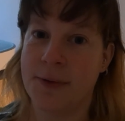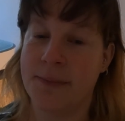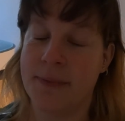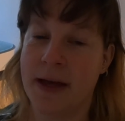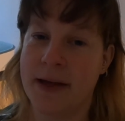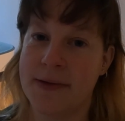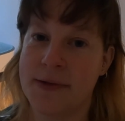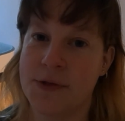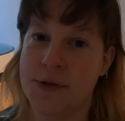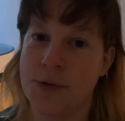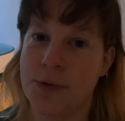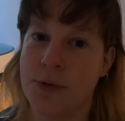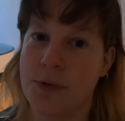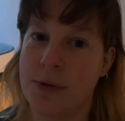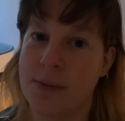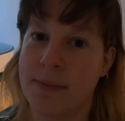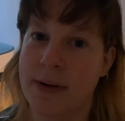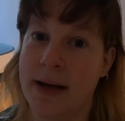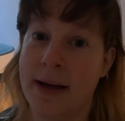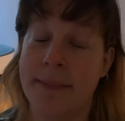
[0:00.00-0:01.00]
from that
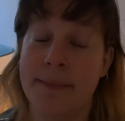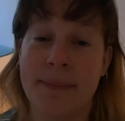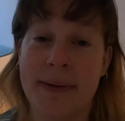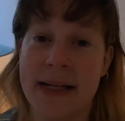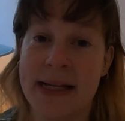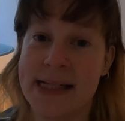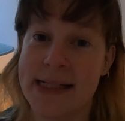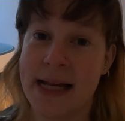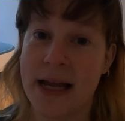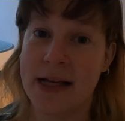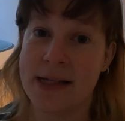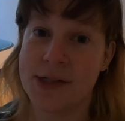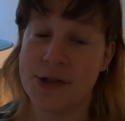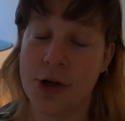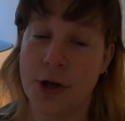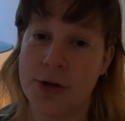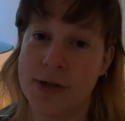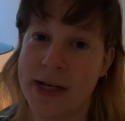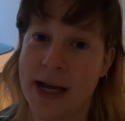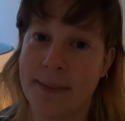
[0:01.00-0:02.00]
storm, and please let us
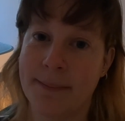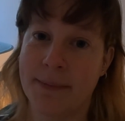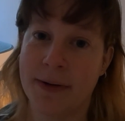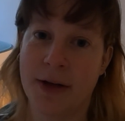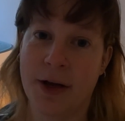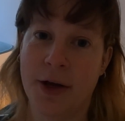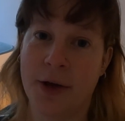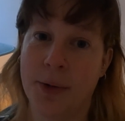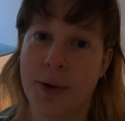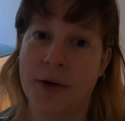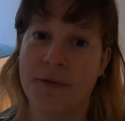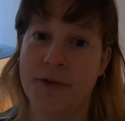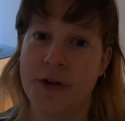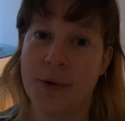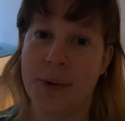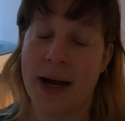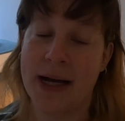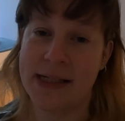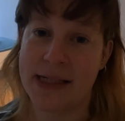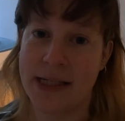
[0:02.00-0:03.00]
know down below, have
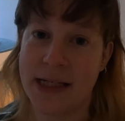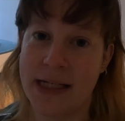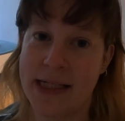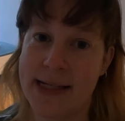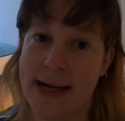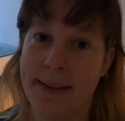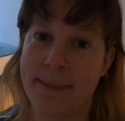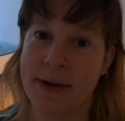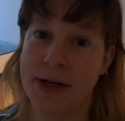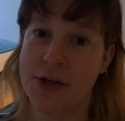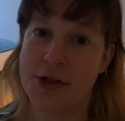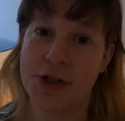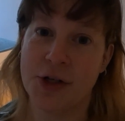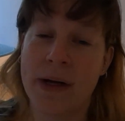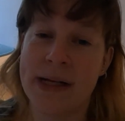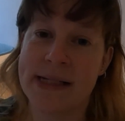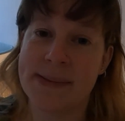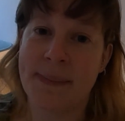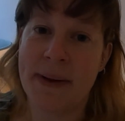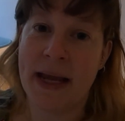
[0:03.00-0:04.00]
you had any damage,
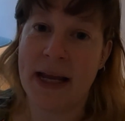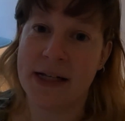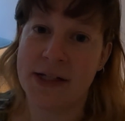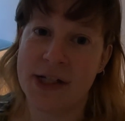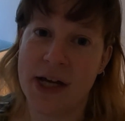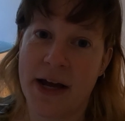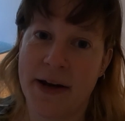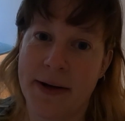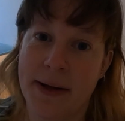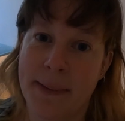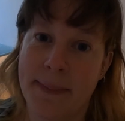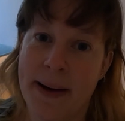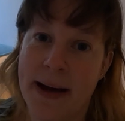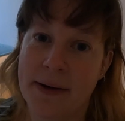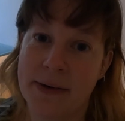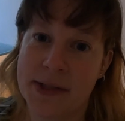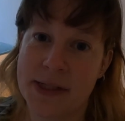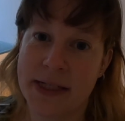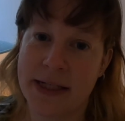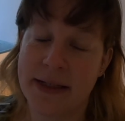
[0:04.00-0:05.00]
what is being done
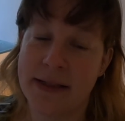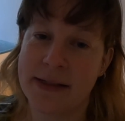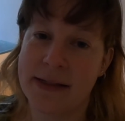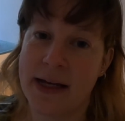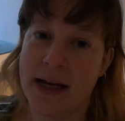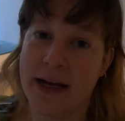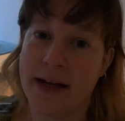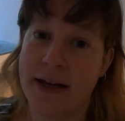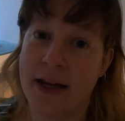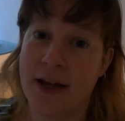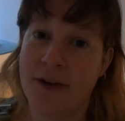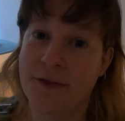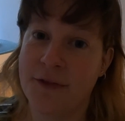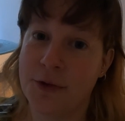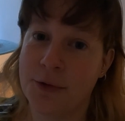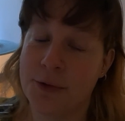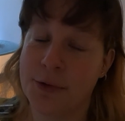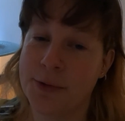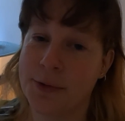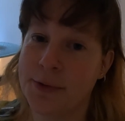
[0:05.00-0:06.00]
about it, and
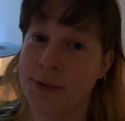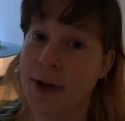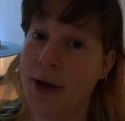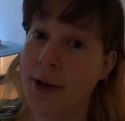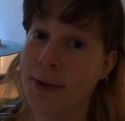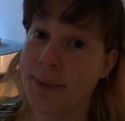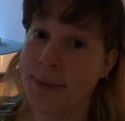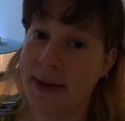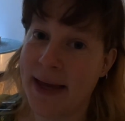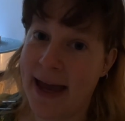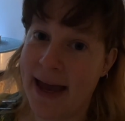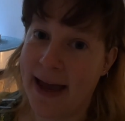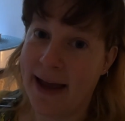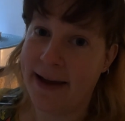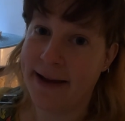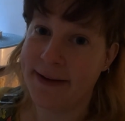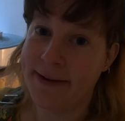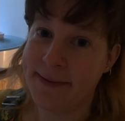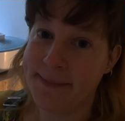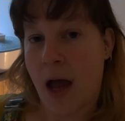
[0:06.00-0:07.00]
if you're all
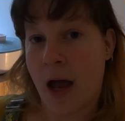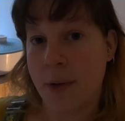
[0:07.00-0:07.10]
okay.